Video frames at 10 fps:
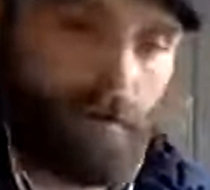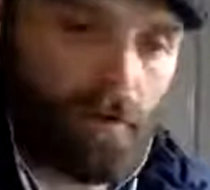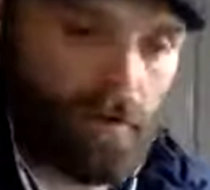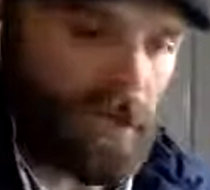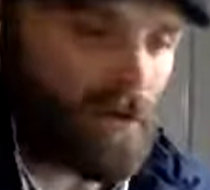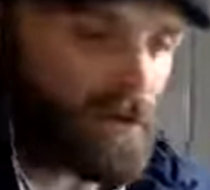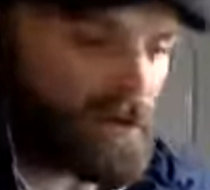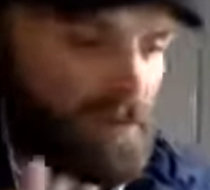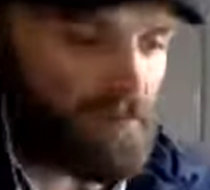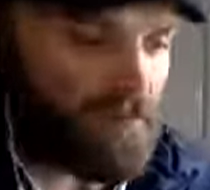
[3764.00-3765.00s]
That kind
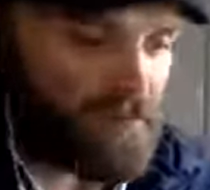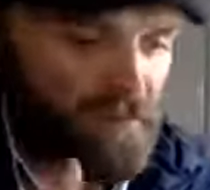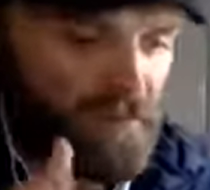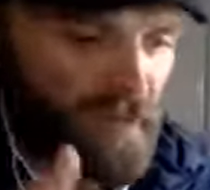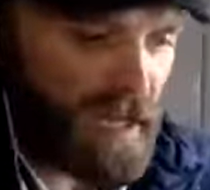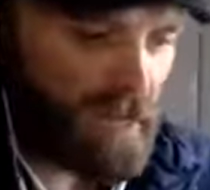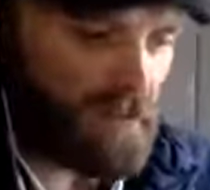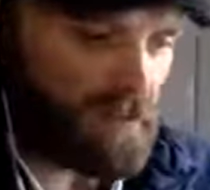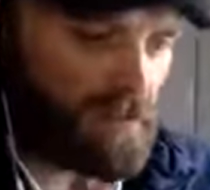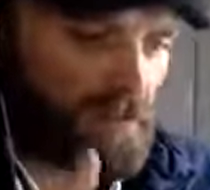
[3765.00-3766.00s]
of div- div- uh,
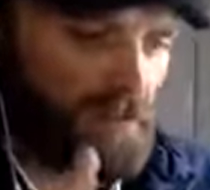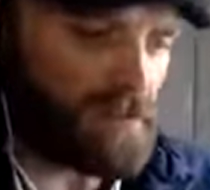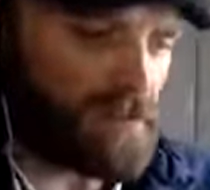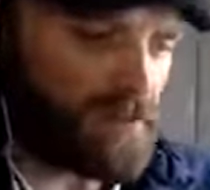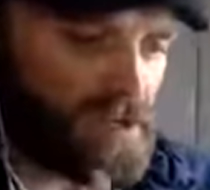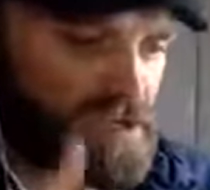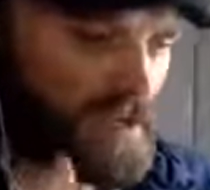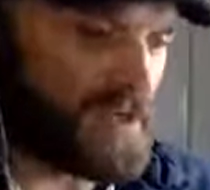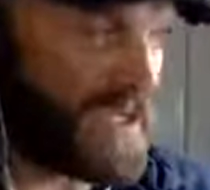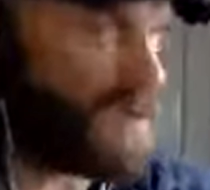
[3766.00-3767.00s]

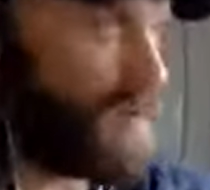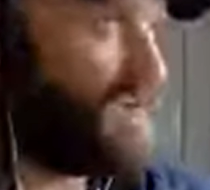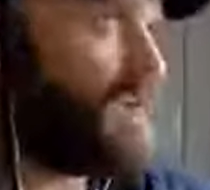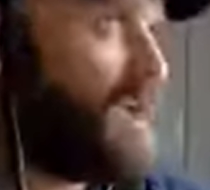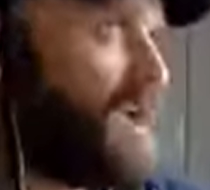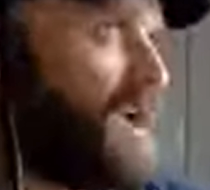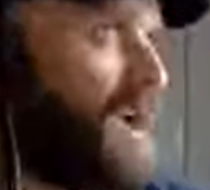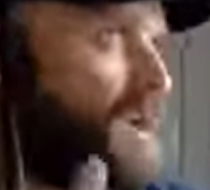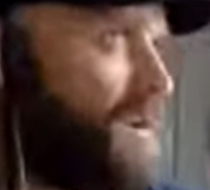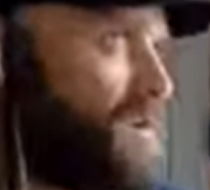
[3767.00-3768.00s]
derision, that kind of
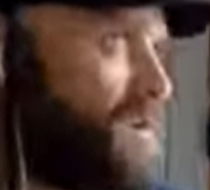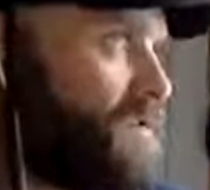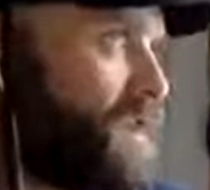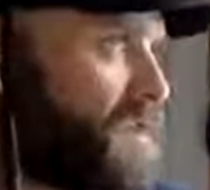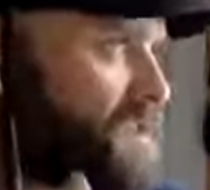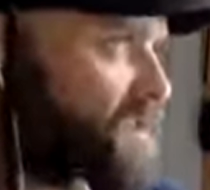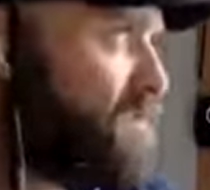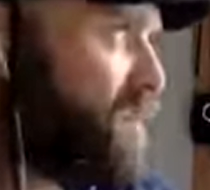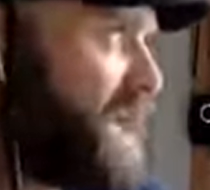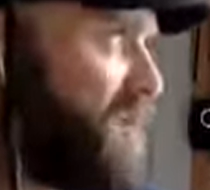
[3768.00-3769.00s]
divisive
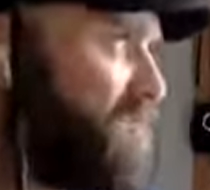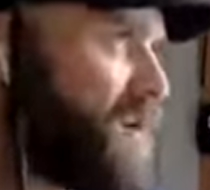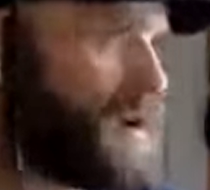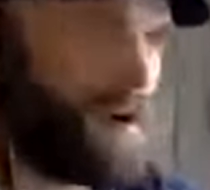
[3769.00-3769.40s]
behavior.